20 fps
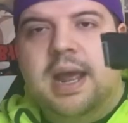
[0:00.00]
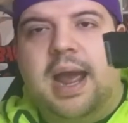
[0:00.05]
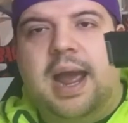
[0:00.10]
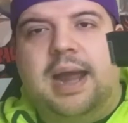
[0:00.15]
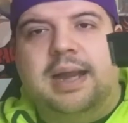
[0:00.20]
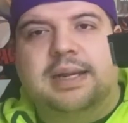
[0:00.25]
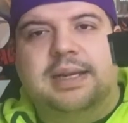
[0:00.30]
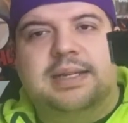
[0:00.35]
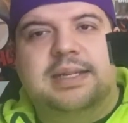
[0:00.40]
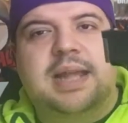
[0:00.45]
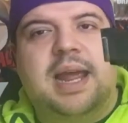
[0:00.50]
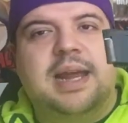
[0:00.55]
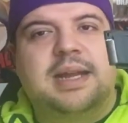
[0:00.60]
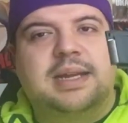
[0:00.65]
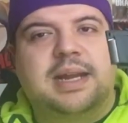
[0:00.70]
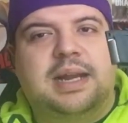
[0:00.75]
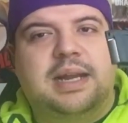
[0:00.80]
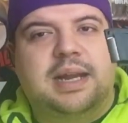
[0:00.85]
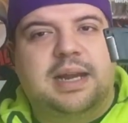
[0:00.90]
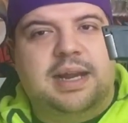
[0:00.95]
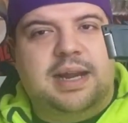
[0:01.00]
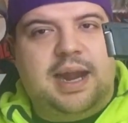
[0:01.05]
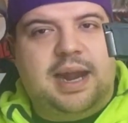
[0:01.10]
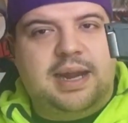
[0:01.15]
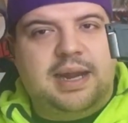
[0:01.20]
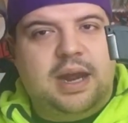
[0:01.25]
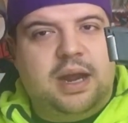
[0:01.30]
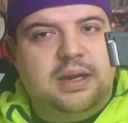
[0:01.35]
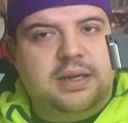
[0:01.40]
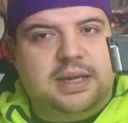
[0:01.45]
and it's technically
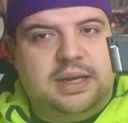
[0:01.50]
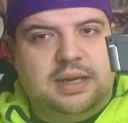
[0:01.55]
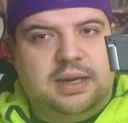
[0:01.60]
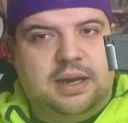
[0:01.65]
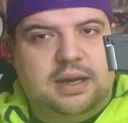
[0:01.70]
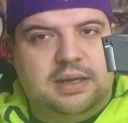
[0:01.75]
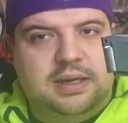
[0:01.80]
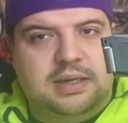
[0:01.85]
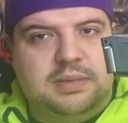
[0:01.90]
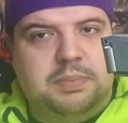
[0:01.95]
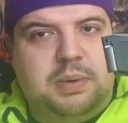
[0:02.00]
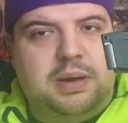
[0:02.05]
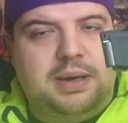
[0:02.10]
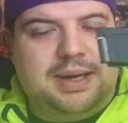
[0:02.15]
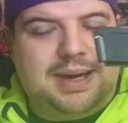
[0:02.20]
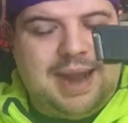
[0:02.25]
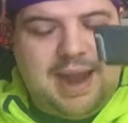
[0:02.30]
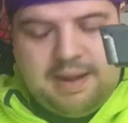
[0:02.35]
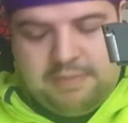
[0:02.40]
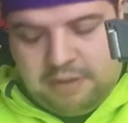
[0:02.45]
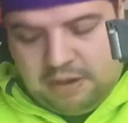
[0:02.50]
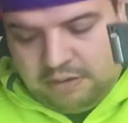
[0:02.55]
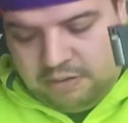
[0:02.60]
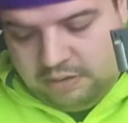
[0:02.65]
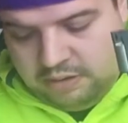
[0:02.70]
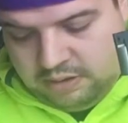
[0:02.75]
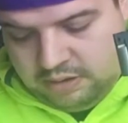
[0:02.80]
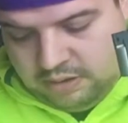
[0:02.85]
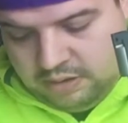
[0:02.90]
a hunting gun. It's by Gamo.